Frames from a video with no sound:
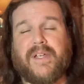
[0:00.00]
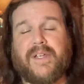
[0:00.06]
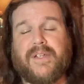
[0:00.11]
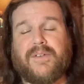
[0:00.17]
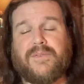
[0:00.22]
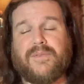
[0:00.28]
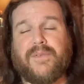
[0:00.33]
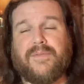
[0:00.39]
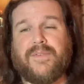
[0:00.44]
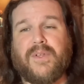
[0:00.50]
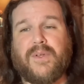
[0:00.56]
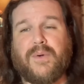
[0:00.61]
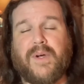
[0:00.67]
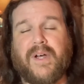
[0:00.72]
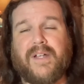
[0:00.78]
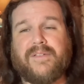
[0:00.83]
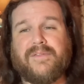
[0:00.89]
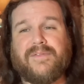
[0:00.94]
review
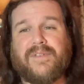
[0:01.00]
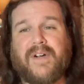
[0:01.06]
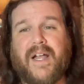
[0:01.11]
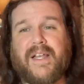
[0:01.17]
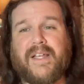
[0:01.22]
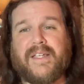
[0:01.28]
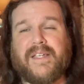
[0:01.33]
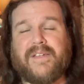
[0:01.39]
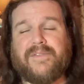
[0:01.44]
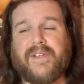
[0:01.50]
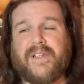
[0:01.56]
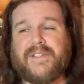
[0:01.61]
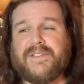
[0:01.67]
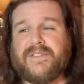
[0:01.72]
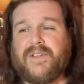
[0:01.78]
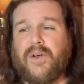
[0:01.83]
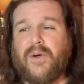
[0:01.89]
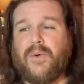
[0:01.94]
on Friday evening,
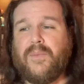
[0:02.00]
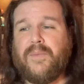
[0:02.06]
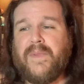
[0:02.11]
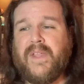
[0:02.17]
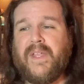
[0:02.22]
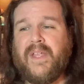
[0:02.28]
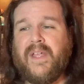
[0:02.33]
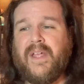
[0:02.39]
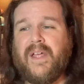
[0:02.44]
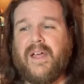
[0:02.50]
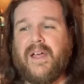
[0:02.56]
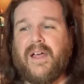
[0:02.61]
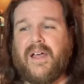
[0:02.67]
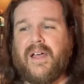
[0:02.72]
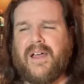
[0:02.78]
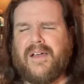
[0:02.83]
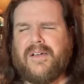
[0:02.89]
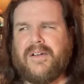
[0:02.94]

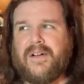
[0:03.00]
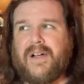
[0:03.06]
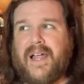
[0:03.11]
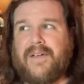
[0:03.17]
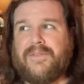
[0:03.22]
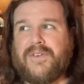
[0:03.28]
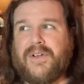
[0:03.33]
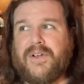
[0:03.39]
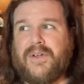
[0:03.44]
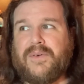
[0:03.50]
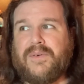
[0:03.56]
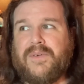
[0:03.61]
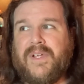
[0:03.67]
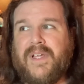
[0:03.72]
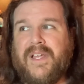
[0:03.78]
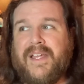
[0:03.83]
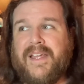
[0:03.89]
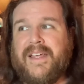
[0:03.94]
or afternoon.
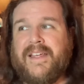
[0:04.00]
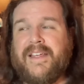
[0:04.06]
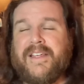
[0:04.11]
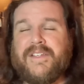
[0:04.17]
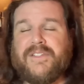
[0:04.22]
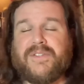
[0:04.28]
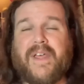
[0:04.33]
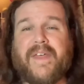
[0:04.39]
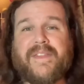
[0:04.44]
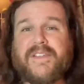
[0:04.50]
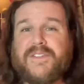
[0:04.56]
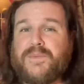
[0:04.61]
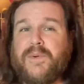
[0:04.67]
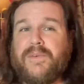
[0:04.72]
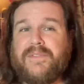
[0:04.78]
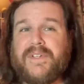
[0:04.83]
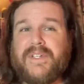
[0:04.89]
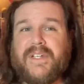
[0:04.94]
So yeah, this
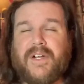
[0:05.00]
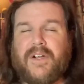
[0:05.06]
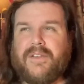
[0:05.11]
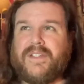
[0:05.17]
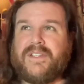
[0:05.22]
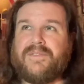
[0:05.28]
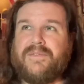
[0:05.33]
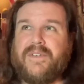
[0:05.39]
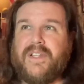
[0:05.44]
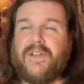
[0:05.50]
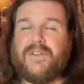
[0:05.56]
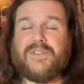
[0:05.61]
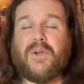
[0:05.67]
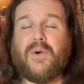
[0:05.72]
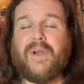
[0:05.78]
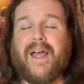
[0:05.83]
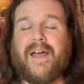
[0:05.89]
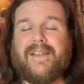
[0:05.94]
video is
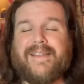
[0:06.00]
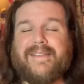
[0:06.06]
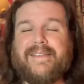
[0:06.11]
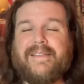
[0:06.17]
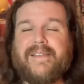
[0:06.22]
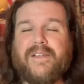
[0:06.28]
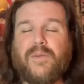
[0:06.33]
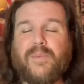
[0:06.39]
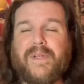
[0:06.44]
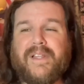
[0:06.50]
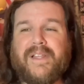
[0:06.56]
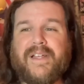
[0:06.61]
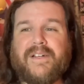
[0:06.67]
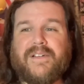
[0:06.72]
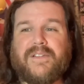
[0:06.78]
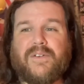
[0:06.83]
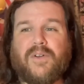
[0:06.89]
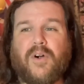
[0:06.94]
going out a little bit
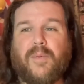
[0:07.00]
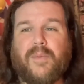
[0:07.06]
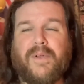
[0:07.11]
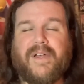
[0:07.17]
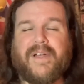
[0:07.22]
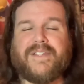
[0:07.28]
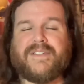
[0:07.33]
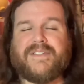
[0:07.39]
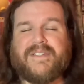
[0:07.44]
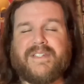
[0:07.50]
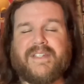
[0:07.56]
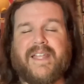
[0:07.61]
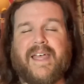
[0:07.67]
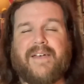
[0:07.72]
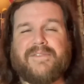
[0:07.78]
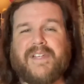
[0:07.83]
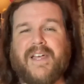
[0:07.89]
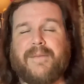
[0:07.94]
later than normal. I just didn't
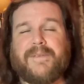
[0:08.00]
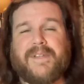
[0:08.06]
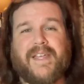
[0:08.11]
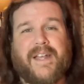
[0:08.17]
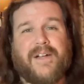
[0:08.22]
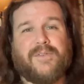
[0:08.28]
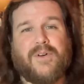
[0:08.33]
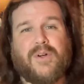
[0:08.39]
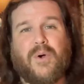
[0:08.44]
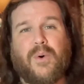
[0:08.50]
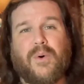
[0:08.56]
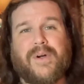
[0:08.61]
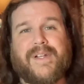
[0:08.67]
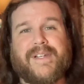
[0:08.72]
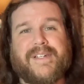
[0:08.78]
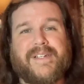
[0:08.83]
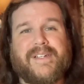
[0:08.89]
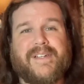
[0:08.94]
have time to get it recorded